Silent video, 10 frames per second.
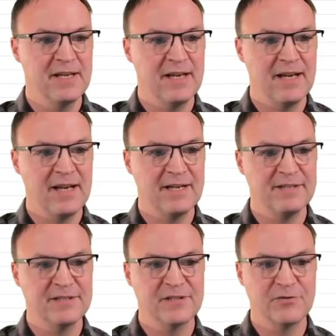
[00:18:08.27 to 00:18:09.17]

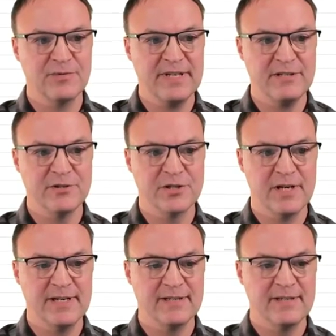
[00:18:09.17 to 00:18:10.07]
and
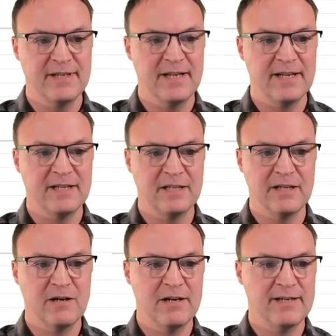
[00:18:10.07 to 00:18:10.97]
screenshot and
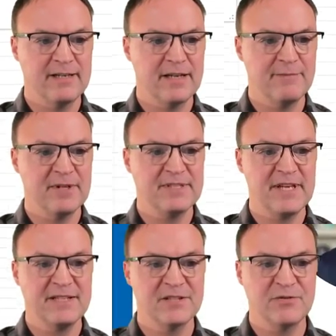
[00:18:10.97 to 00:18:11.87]
click on it. I'm going to
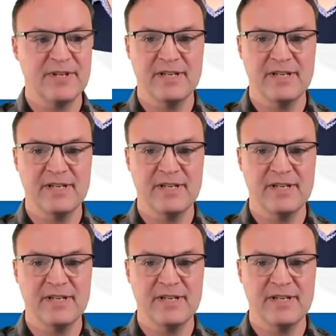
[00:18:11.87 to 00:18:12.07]
say screen